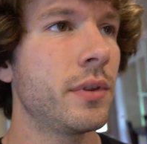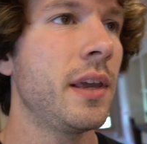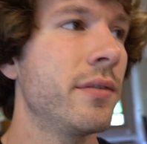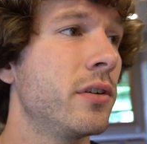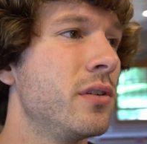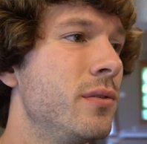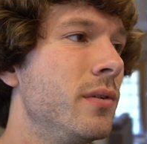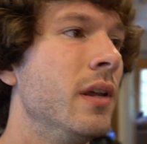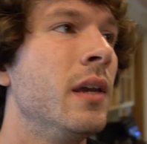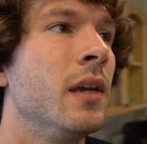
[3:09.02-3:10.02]
for the
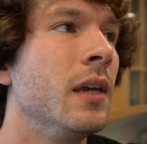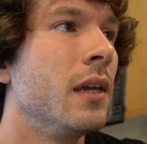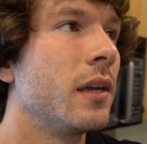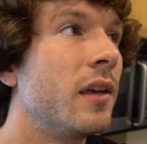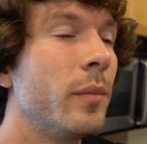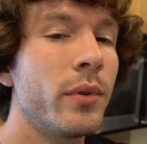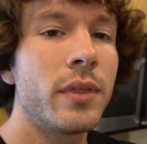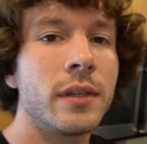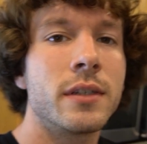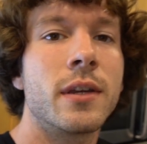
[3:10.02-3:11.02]
afternoon couple
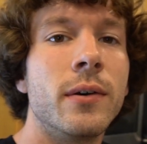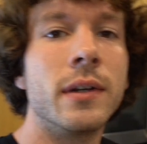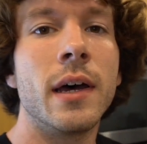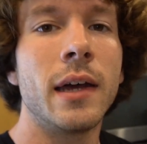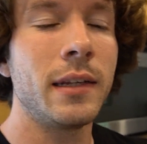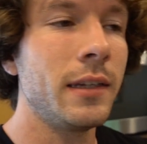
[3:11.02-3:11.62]
things going on